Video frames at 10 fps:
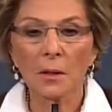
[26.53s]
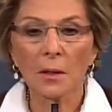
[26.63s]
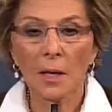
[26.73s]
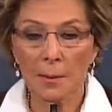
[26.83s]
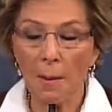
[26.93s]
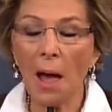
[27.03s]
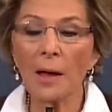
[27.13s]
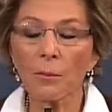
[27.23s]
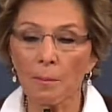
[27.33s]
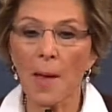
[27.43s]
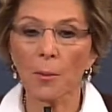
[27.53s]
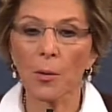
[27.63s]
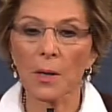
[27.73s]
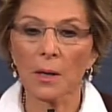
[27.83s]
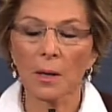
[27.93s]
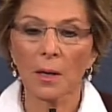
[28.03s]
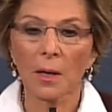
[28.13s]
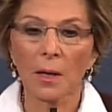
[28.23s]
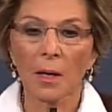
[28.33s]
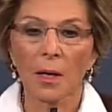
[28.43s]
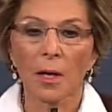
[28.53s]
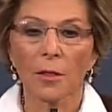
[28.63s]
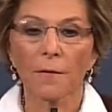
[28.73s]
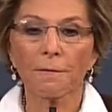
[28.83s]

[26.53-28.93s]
in my memory, the